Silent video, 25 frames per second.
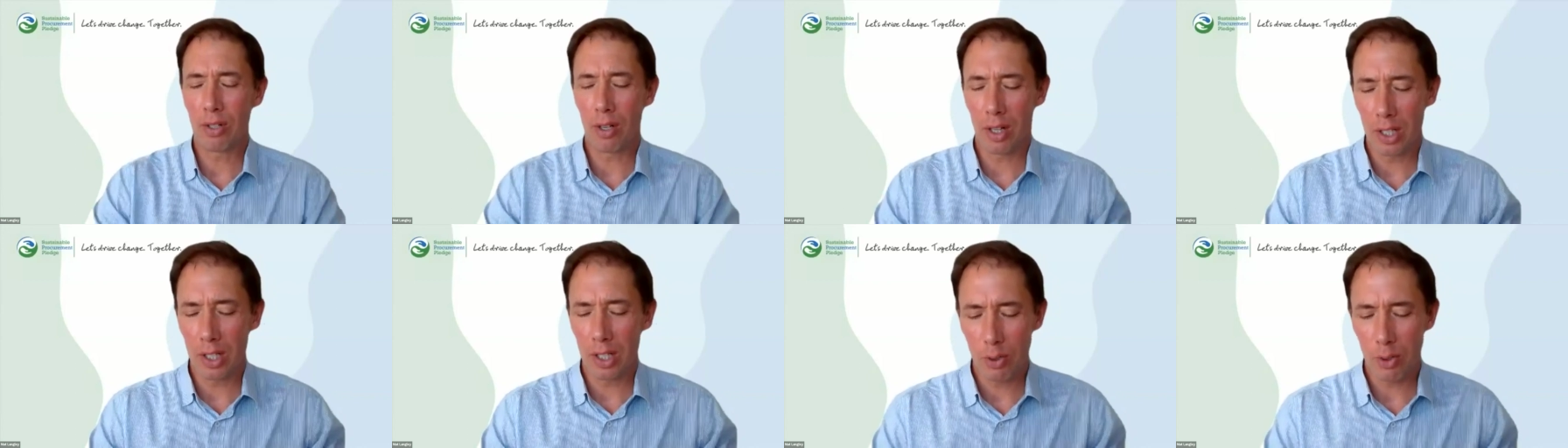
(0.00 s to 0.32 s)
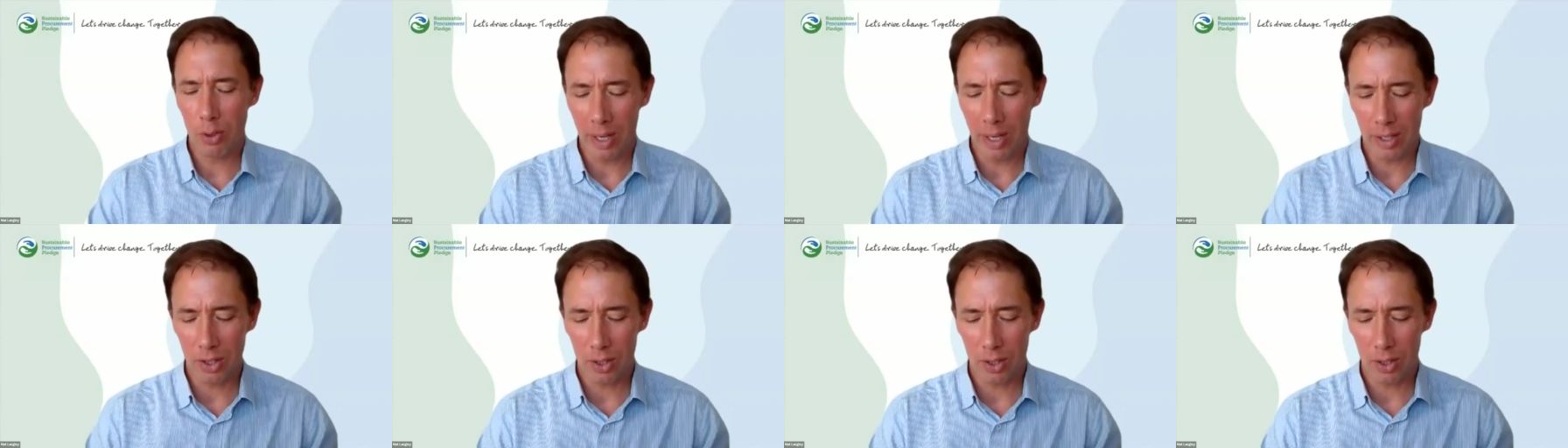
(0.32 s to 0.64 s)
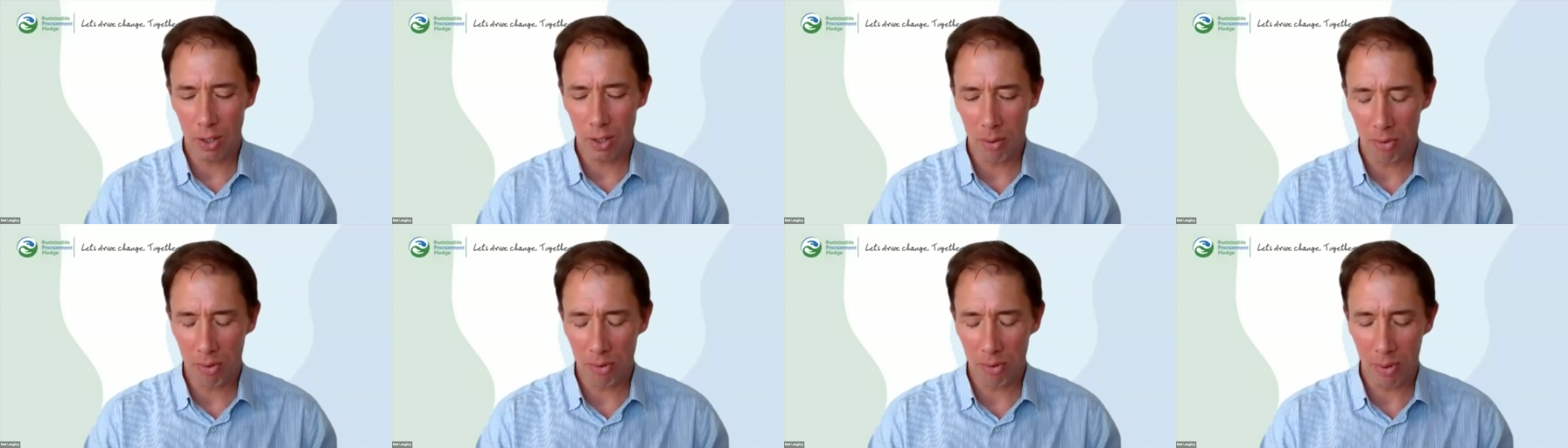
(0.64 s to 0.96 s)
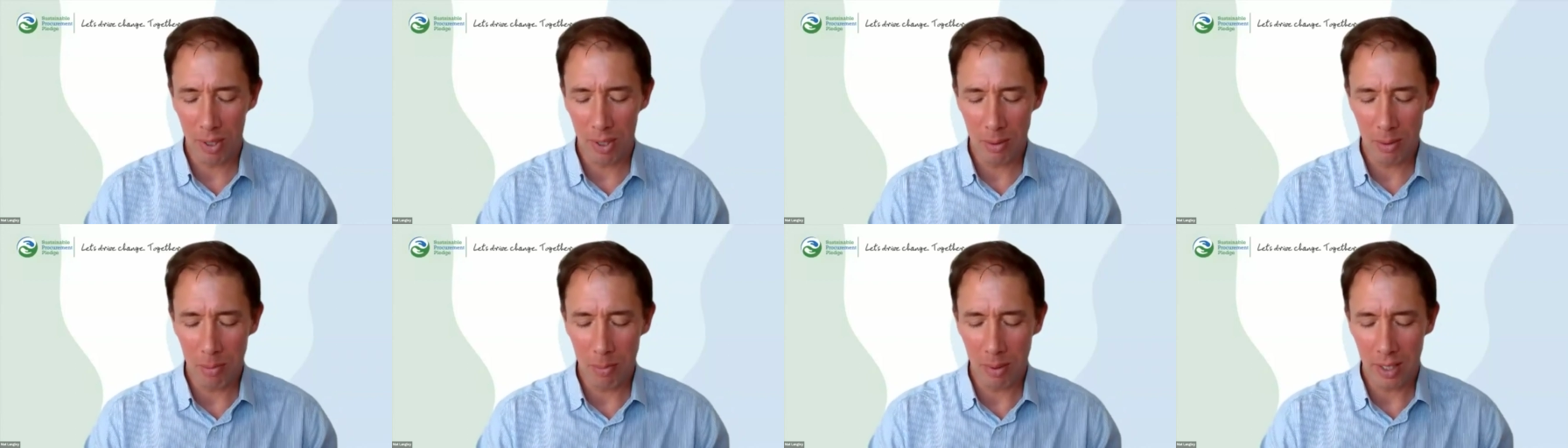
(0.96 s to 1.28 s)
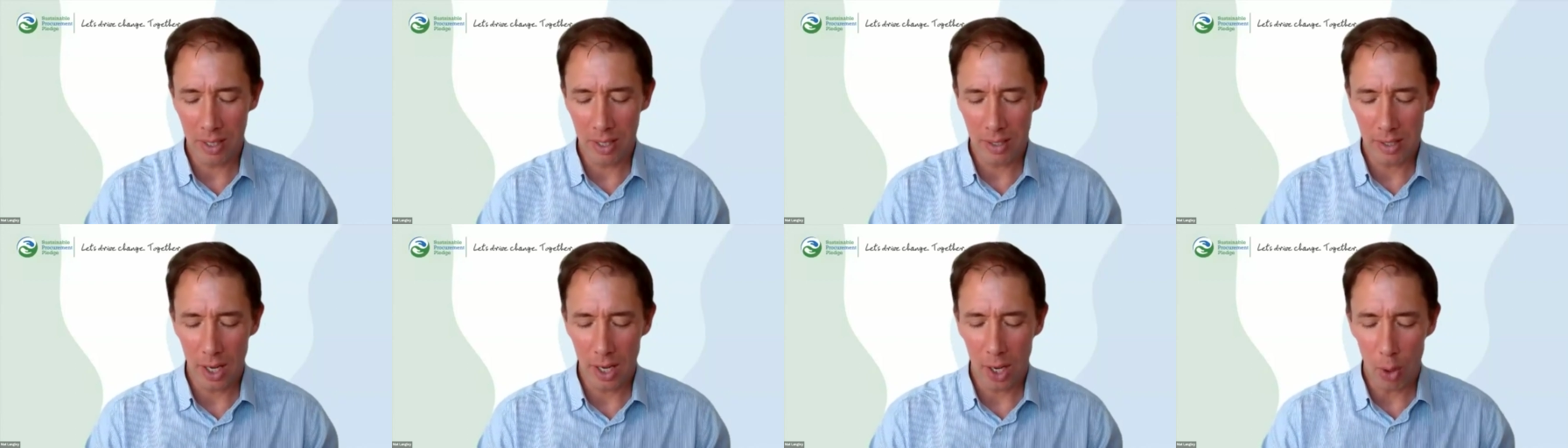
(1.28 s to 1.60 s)
knowledge about scope three, but
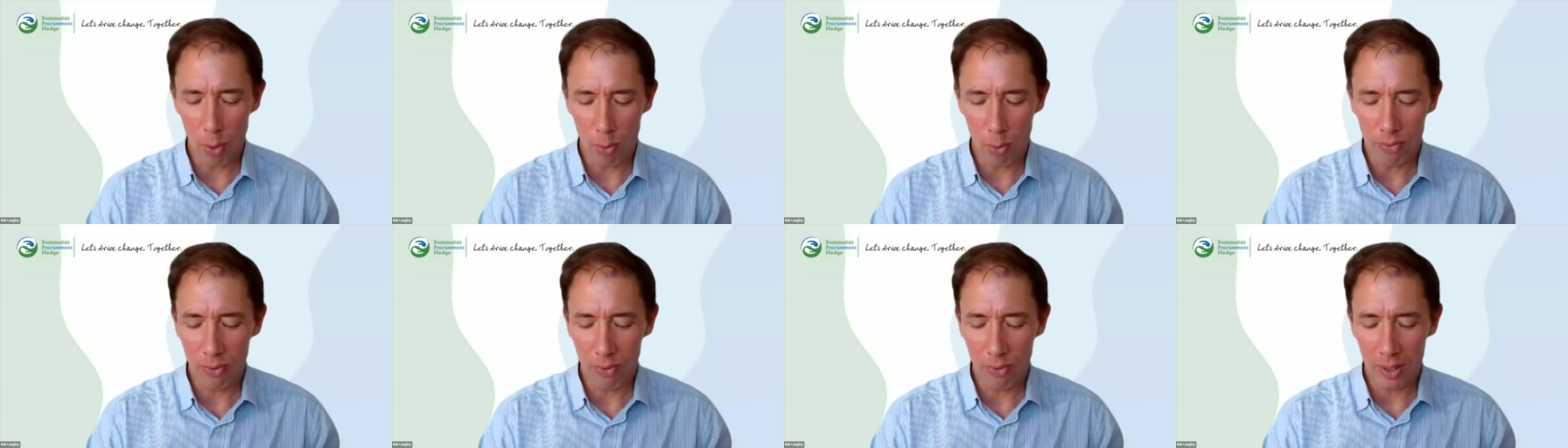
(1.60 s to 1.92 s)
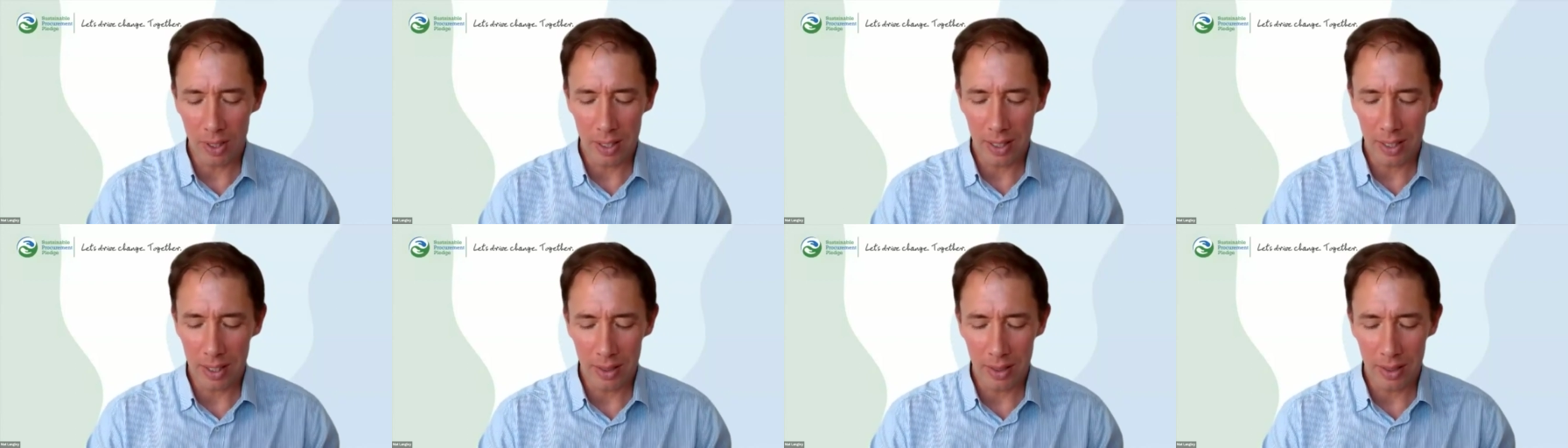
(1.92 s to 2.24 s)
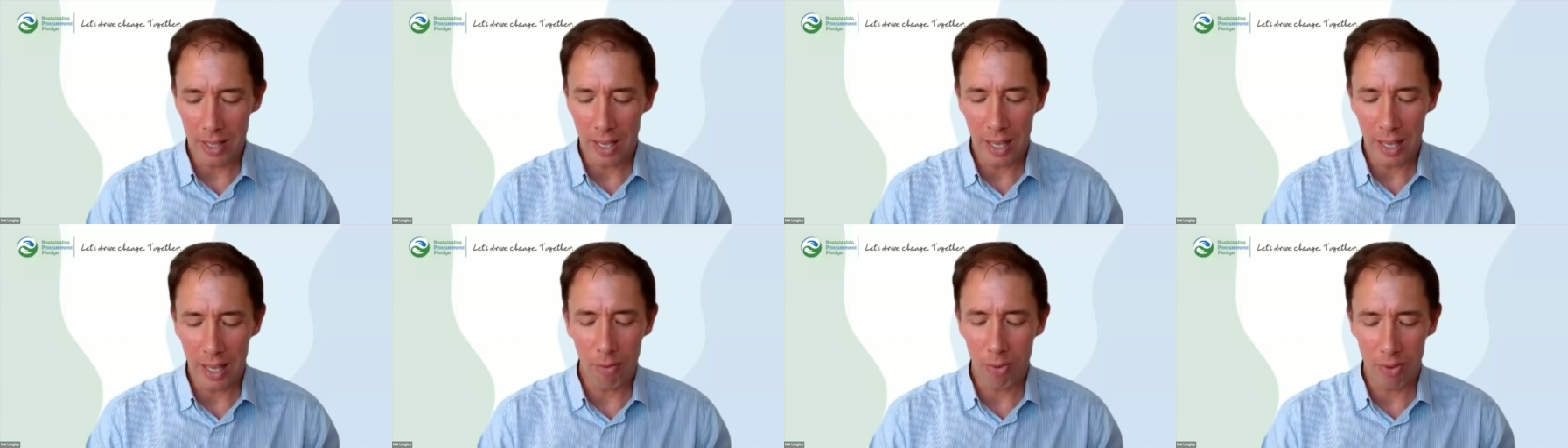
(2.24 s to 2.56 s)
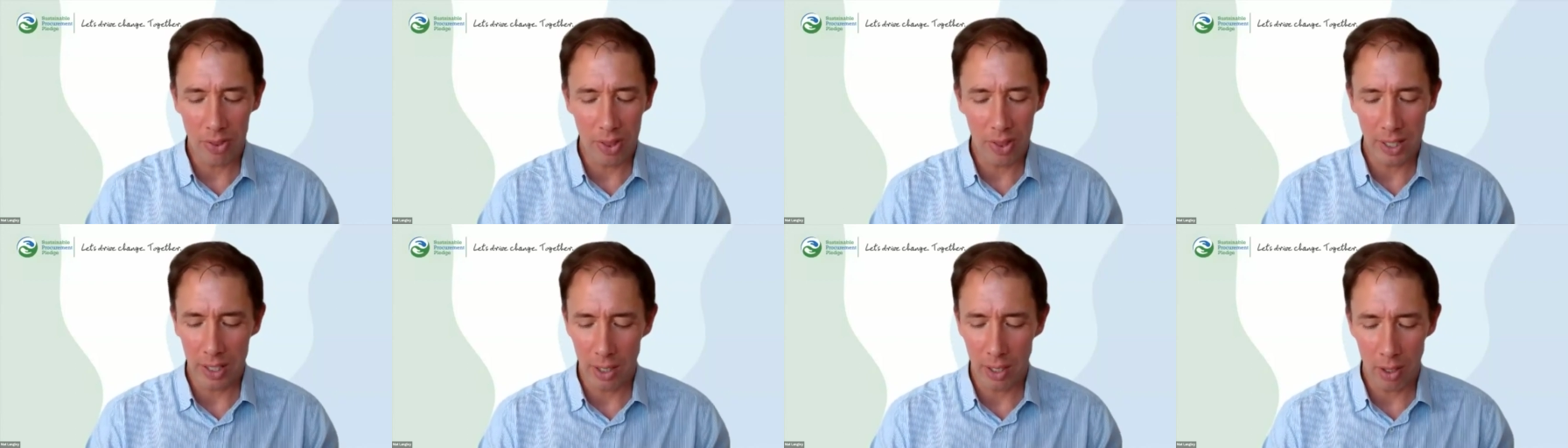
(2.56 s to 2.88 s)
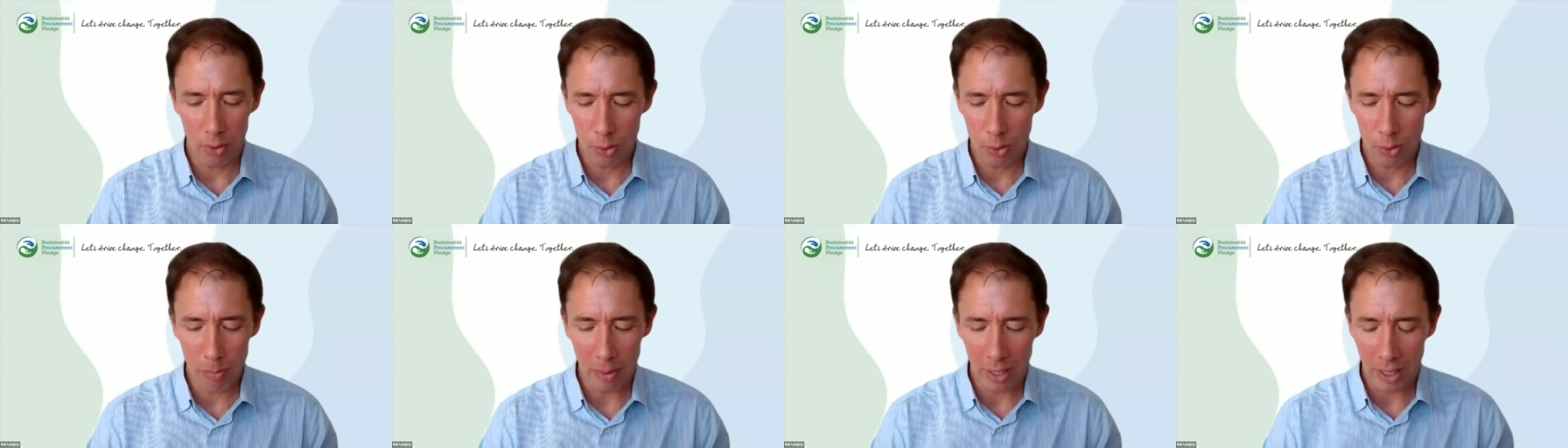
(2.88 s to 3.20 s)
it's helpfully the everything
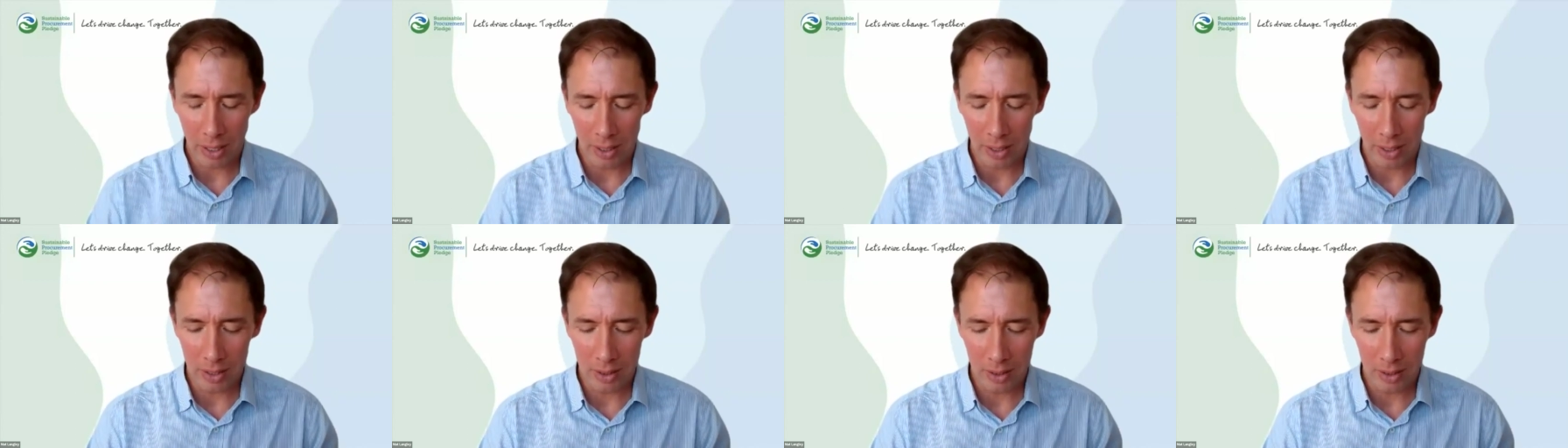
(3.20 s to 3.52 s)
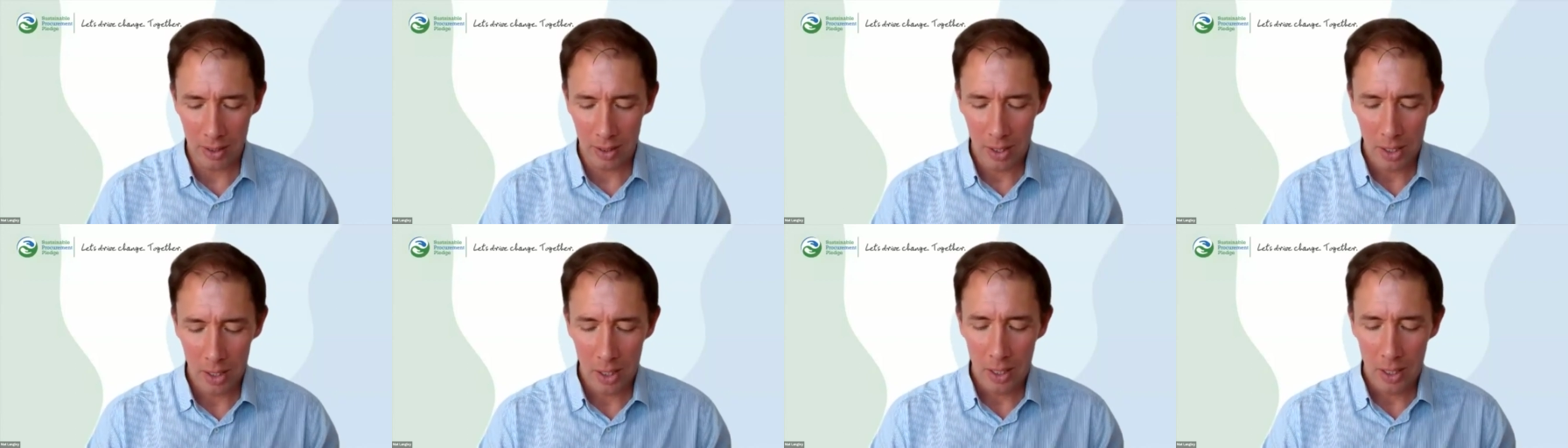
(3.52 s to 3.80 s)
else bucket,